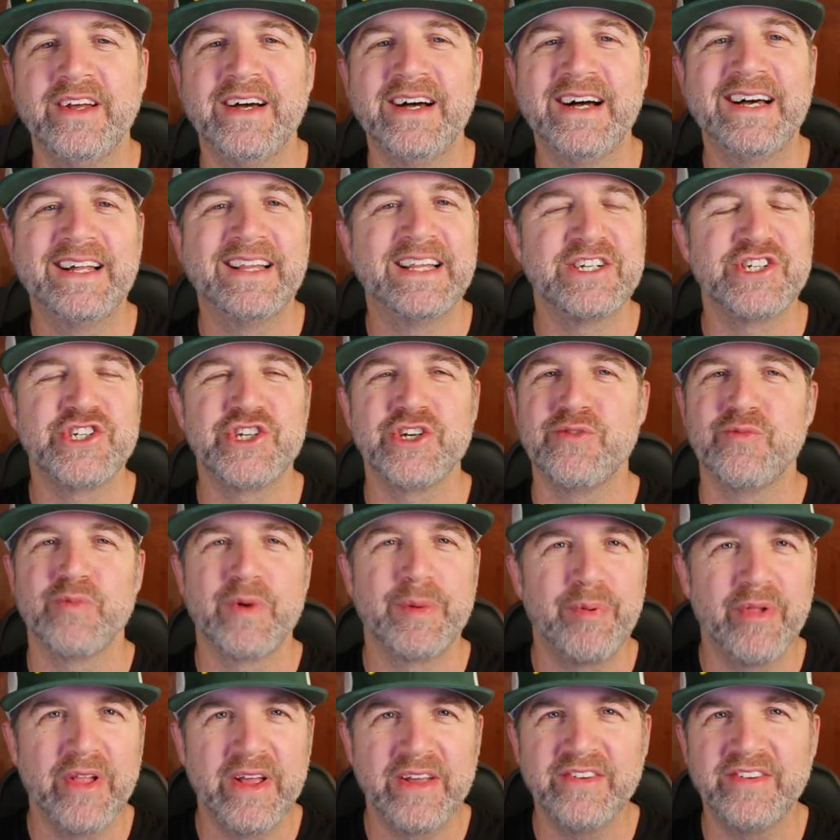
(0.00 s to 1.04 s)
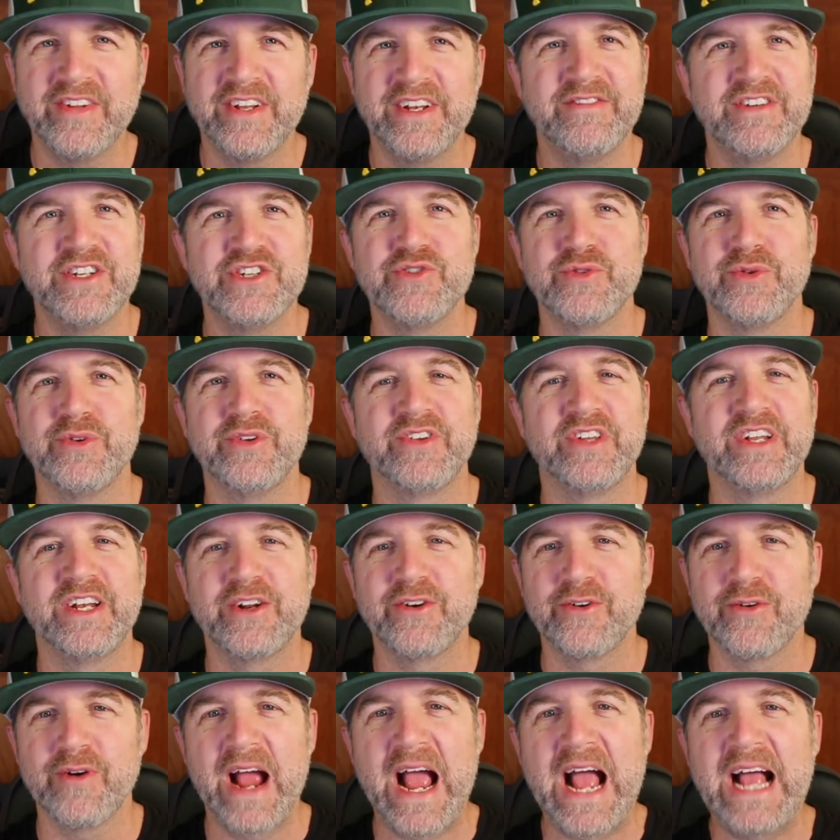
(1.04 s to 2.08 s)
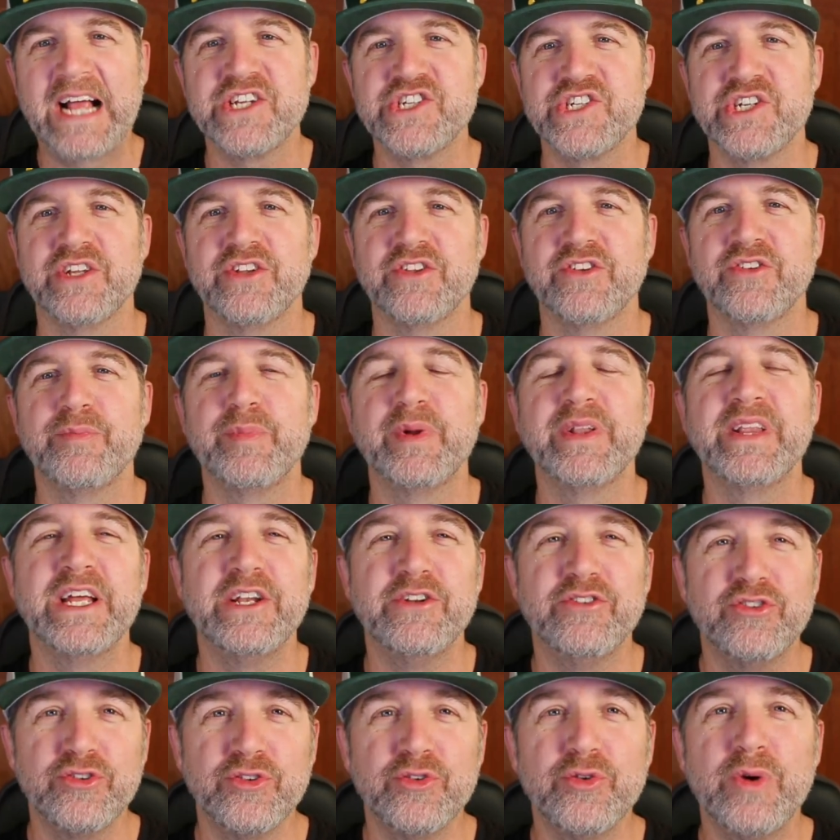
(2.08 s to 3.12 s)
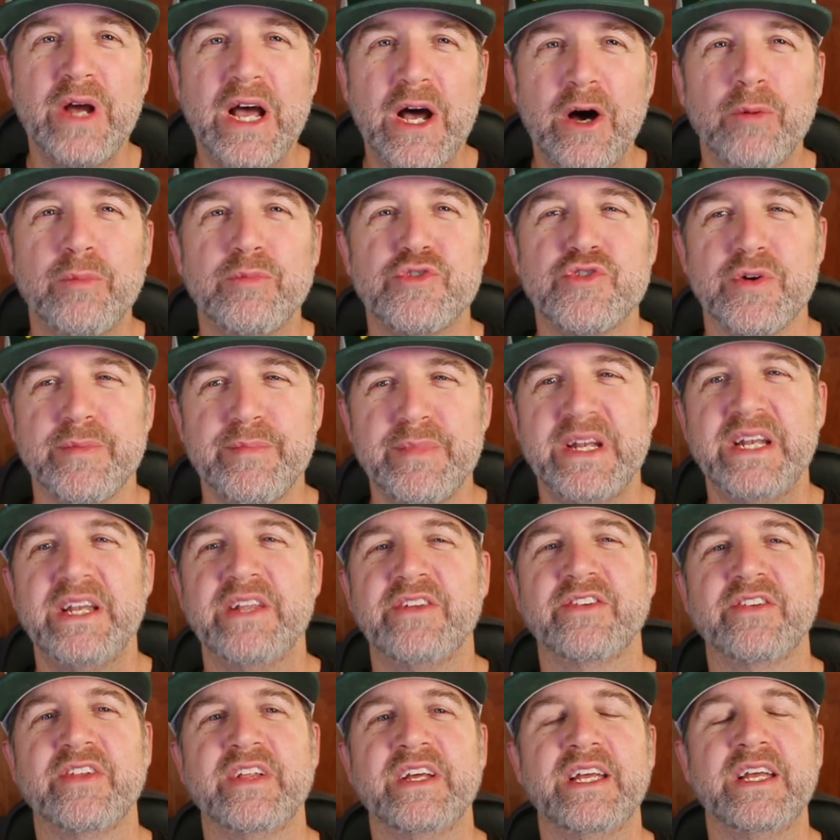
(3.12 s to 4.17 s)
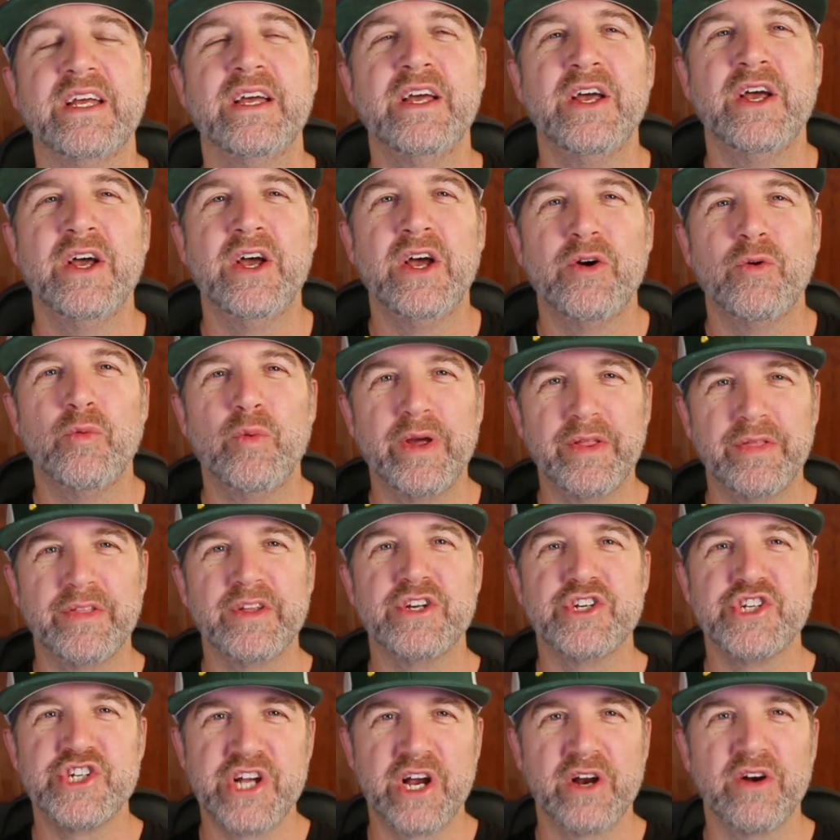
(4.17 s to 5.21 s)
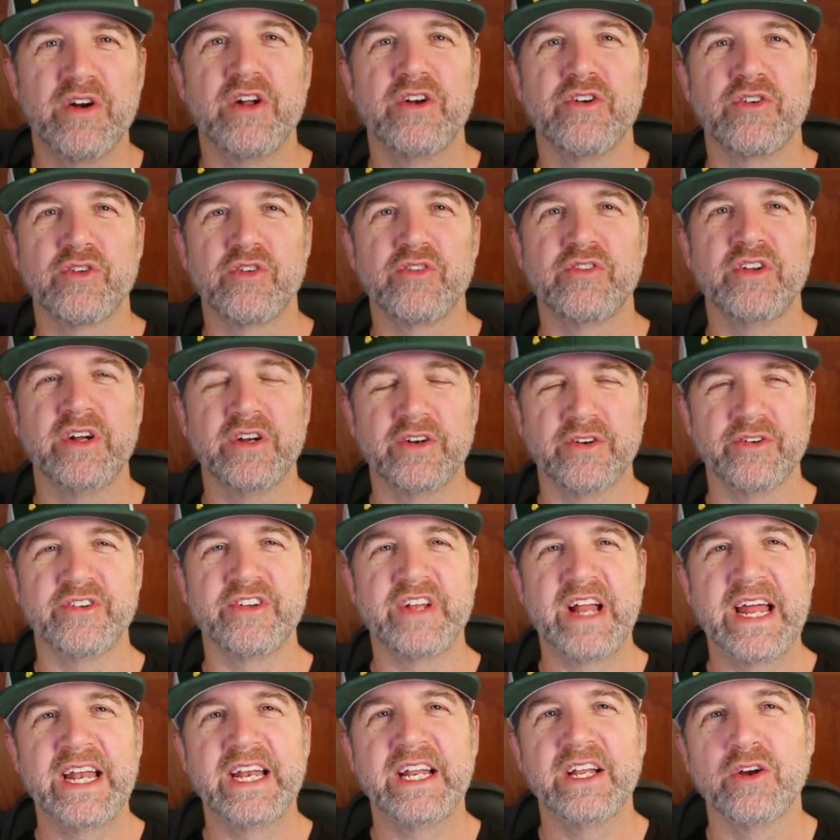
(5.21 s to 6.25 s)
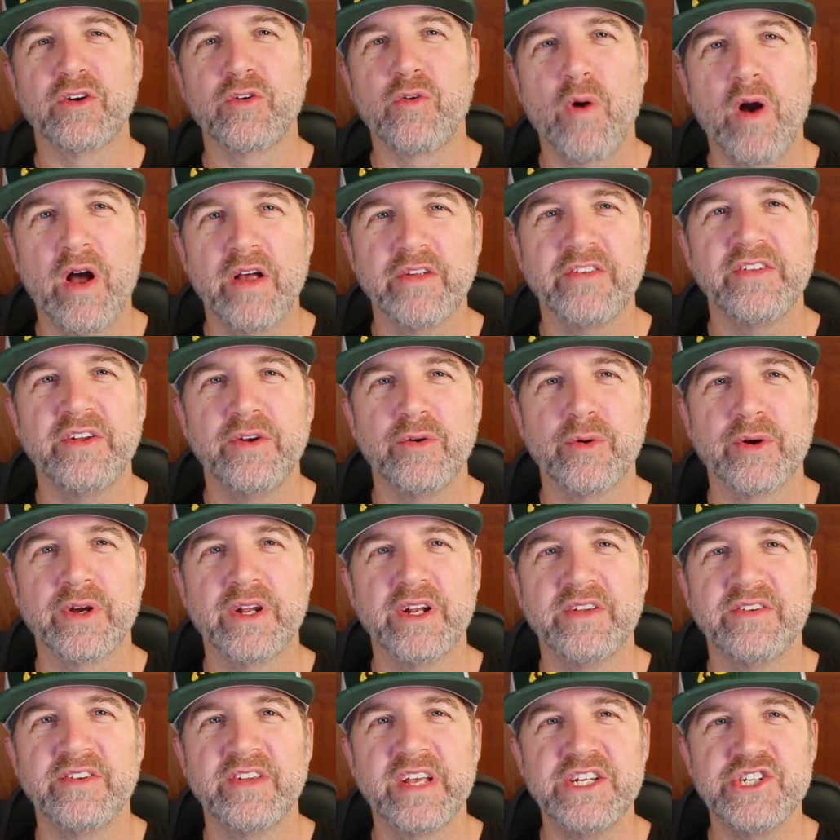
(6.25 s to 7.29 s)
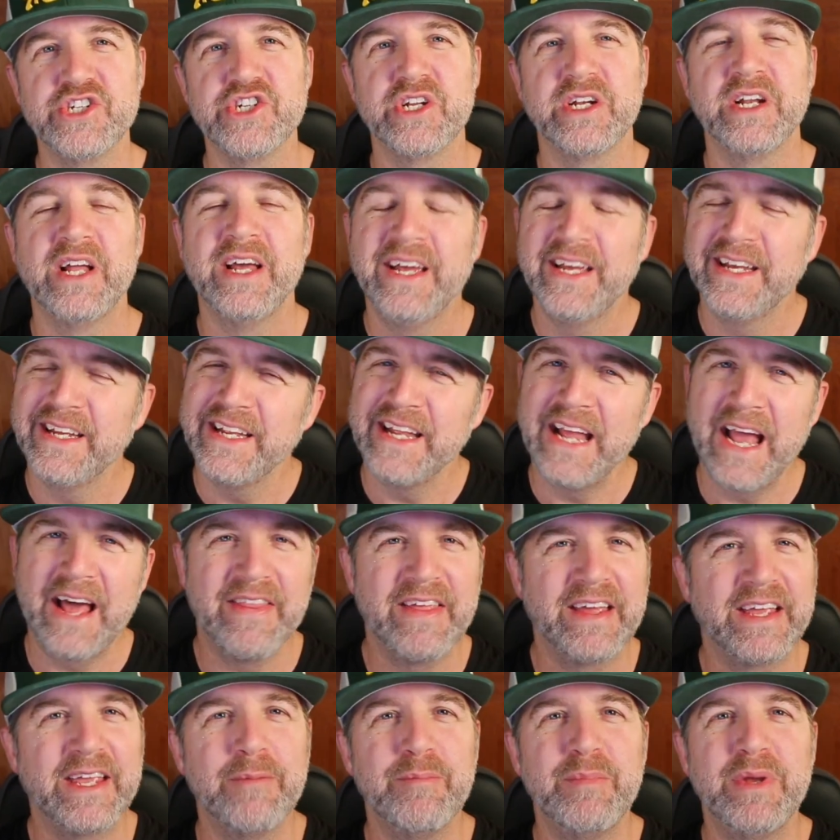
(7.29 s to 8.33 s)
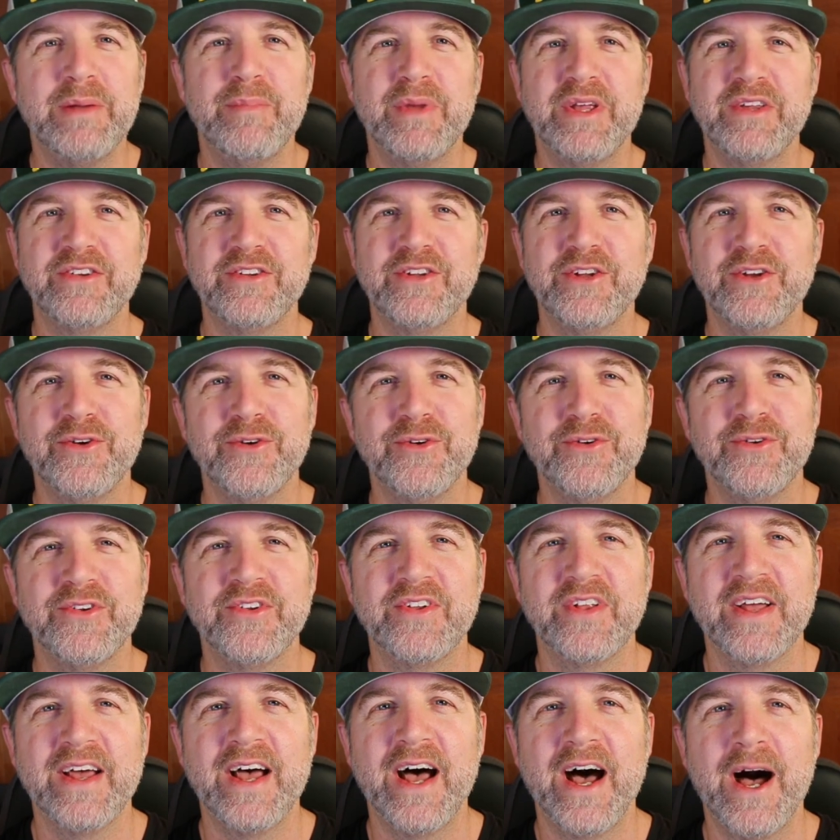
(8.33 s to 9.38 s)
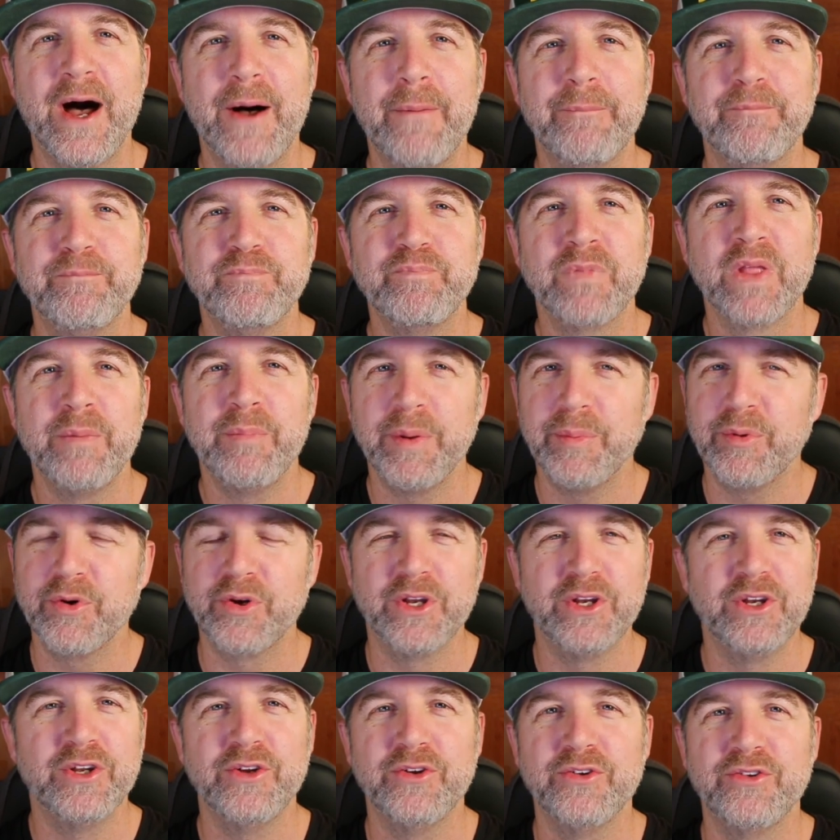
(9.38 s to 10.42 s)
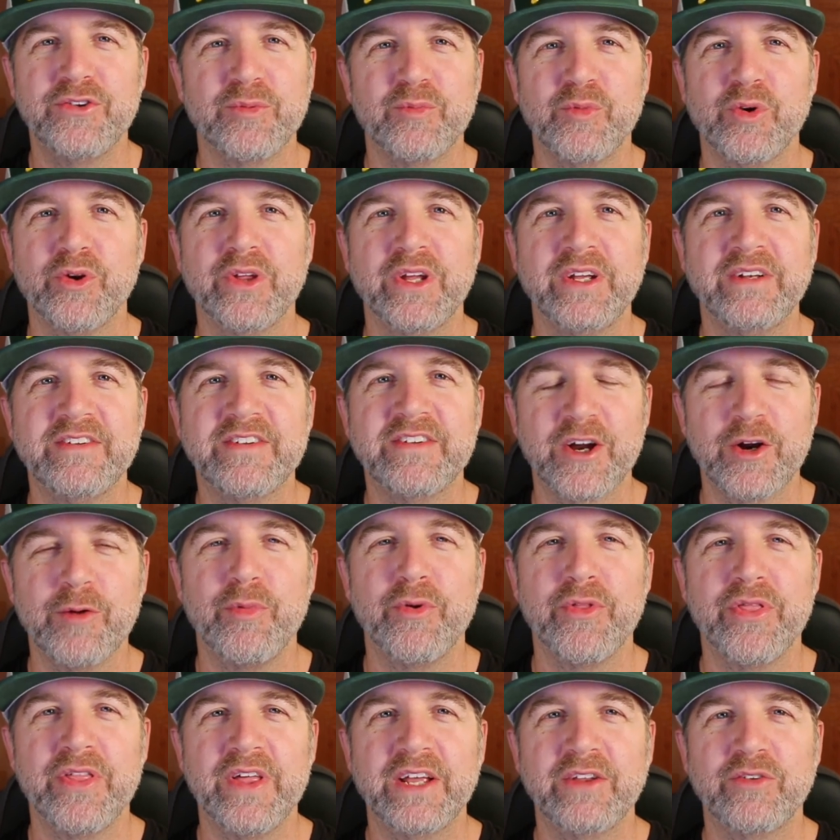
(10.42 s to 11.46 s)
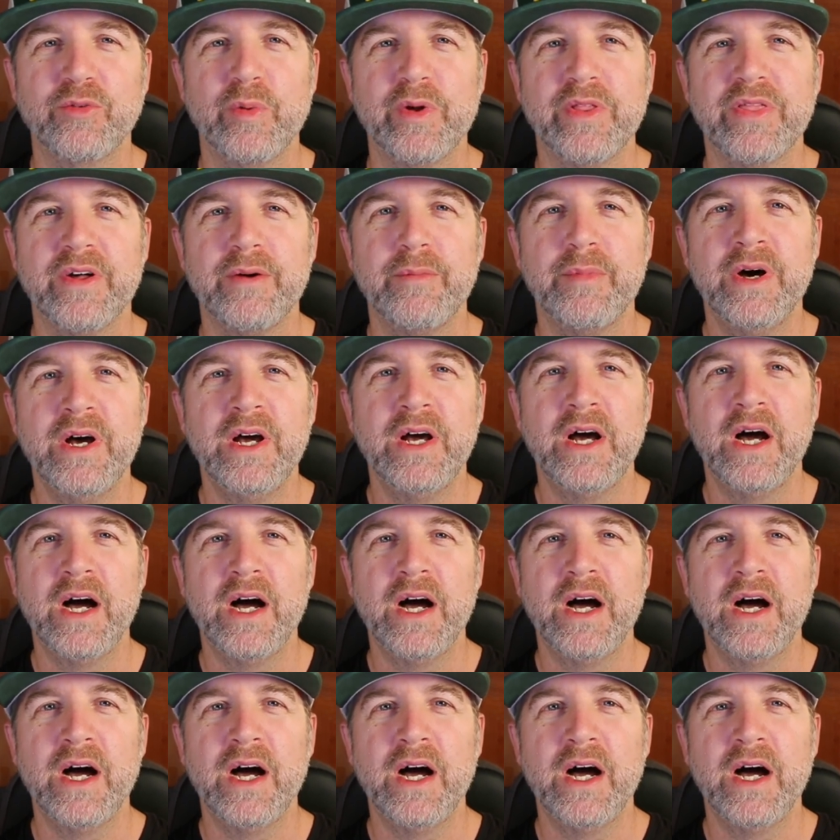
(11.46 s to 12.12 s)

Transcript: Uh, they shouldn't replace individuals and interactions, but they do help tremendously with shared under understanding across the organization. Yeah, they can be misused. Um, people can do some really terrible things with them.